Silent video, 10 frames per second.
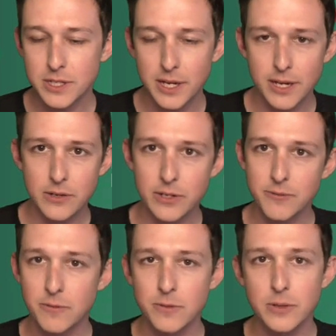uh, or
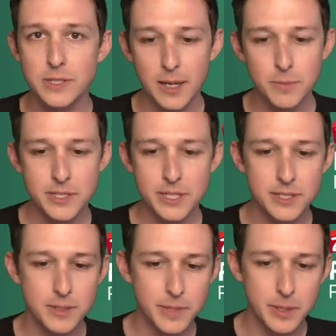different field types, and
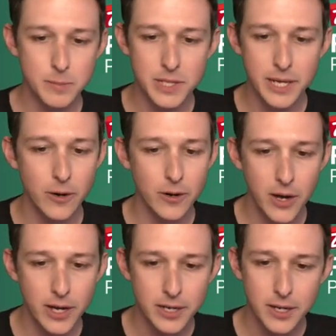sometimes they are
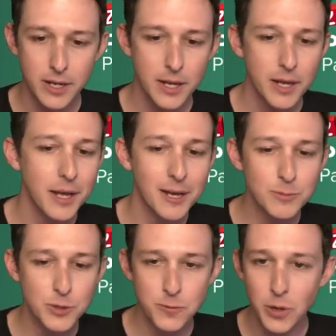not. Um,
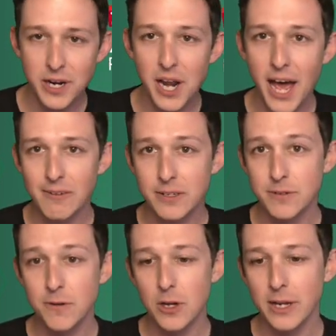so if you wanted to have a
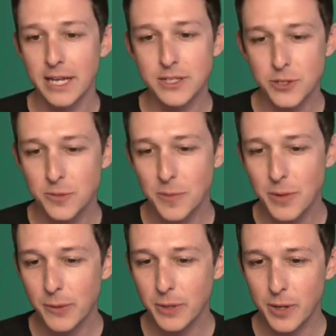default answer, maybe
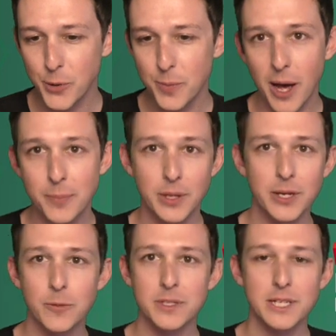I want to pre-populate
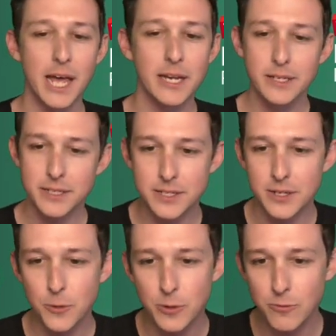it with 10 because you
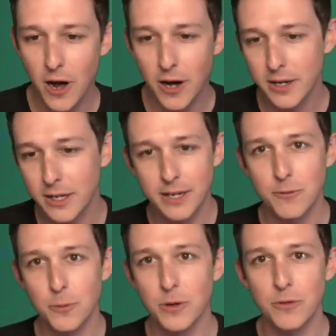know we rock and
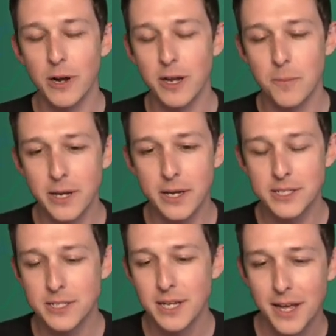everyone recommend
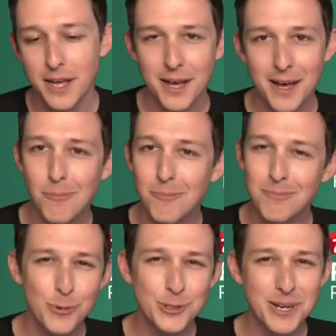us. Um,
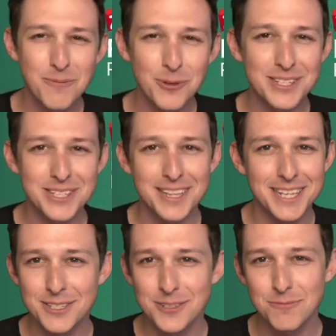most of the time for things like
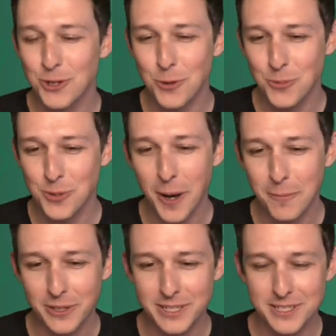this, don't
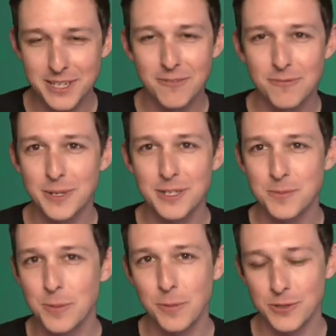pre-populate stuff because
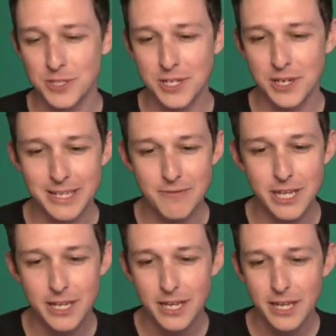people are just going to leave
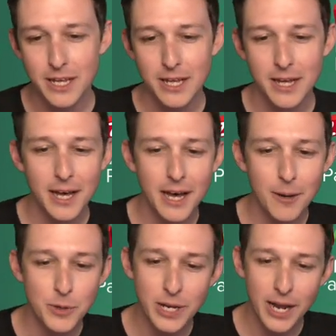it. Um,
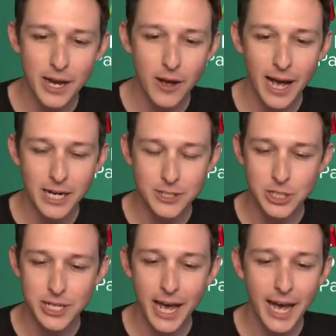you can
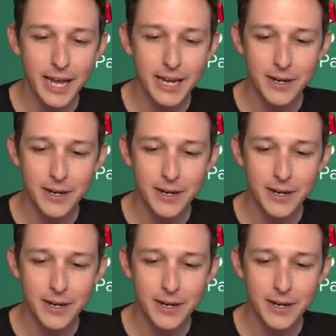actually add an